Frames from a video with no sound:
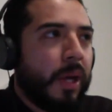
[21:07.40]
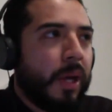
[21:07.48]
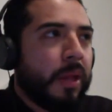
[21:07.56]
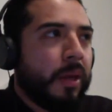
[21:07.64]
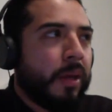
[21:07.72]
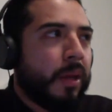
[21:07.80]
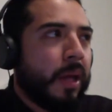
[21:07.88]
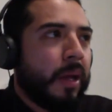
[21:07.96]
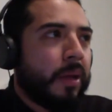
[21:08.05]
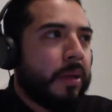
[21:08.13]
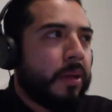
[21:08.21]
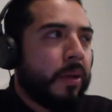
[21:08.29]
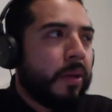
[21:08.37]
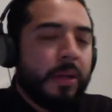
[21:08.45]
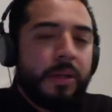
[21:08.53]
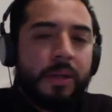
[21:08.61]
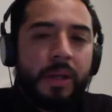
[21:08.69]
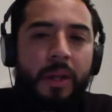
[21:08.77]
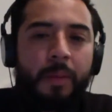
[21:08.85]
I think that you can
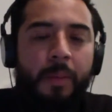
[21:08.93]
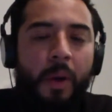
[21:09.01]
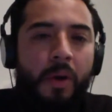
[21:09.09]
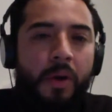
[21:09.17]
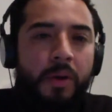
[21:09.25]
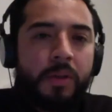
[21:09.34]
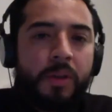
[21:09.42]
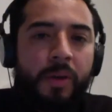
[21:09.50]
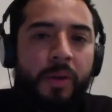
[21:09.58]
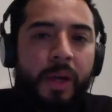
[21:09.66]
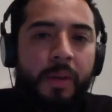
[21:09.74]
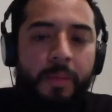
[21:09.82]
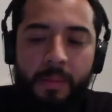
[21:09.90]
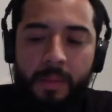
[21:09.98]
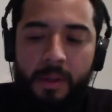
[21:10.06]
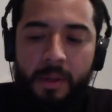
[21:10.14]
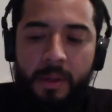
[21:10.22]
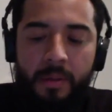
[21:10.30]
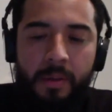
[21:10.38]
see that the ball goes through him,
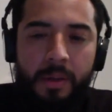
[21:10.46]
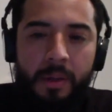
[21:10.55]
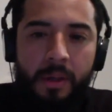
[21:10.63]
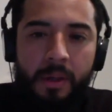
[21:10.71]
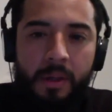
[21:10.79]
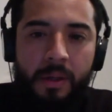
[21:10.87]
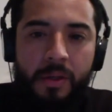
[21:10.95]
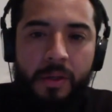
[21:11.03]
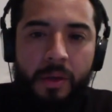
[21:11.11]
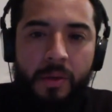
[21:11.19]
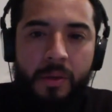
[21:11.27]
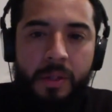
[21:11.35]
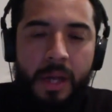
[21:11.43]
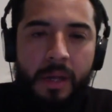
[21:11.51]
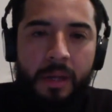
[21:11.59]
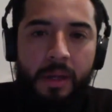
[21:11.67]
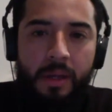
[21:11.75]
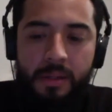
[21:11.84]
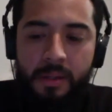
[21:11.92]
and he controls that.
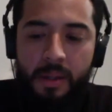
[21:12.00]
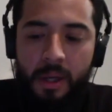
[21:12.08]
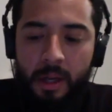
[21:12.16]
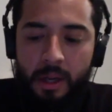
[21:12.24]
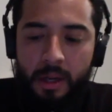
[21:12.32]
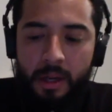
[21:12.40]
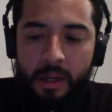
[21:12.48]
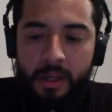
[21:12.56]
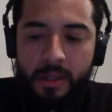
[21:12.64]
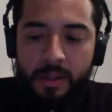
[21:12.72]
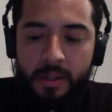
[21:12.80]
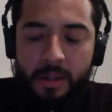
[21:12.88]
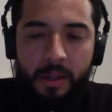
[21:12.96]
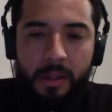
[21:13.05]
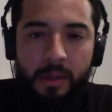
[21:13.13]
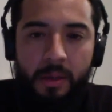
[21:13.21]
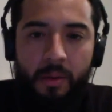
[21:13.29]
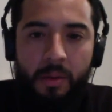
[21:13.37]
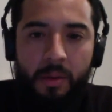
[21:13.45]
He's the
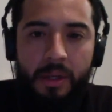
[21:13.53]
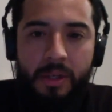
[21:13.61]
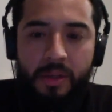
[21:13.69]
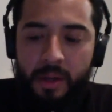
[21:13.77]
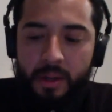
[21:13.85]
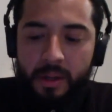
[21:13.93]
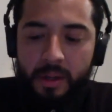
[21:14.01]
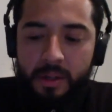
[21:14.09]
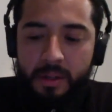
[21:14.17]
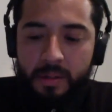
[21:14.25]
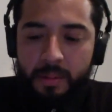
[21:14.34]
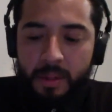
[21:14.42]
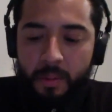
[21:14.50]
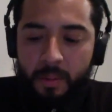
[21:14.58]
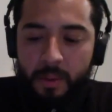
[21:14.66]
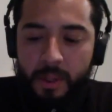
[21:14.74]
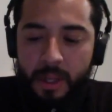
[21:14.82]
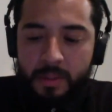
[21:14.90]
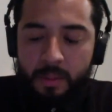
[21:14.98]
orchestrator. He's the
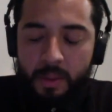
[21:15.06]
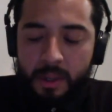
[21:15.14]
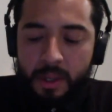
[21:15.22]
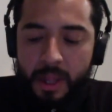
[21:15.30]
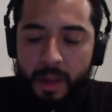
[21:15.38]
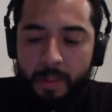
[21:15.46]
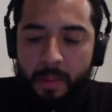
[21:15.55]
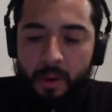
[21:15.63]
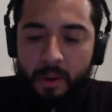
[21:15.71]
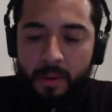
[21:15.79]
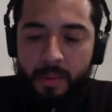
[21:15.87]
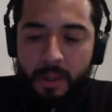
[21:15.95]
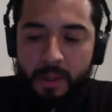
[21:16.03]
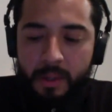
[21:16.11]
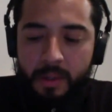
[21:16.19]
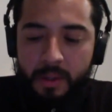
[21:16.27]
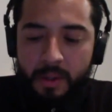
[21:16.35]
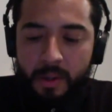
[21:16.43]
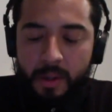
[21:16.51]
one that's working that ball and making
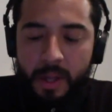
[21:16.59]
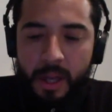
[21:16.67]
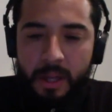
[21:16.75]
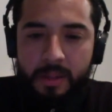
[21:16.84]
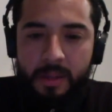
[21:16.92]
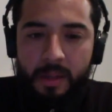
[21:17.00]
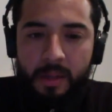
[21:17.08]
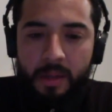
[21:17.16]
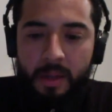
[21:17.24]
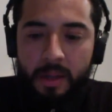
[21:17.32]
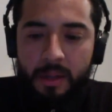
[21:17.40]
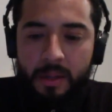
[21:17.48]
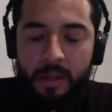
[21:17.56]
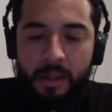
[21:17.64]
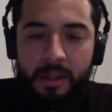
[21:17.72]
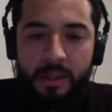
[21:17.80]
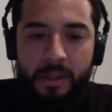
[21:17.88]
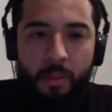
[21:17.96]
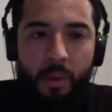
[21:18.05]
sure that
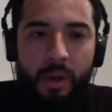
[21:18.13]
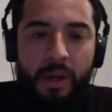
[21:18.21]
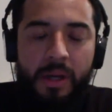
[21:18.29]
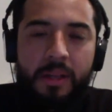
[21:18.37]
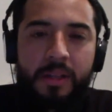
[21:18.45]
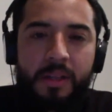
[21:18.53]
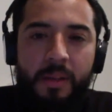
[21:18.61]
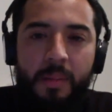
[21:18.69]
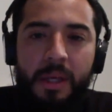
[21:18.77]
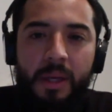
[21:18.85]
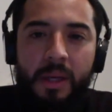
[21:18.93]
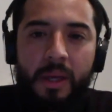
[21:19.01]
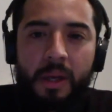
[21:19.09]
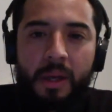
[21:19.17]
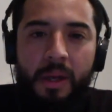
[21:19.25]
it's where it needs to be.